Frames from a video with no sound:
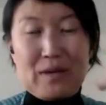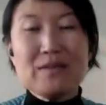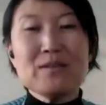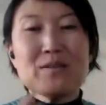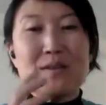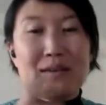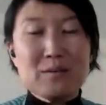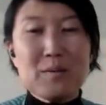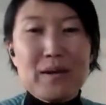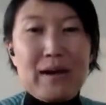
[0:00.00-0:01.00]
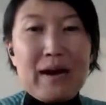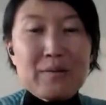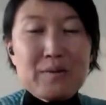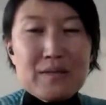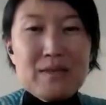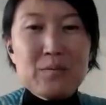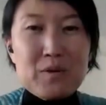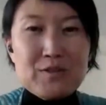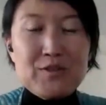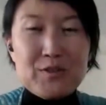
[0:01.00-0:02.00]
Right? So that's why I really
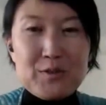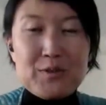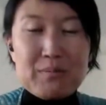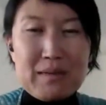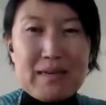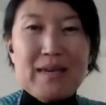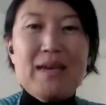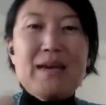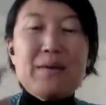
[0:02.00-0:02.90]
want you to be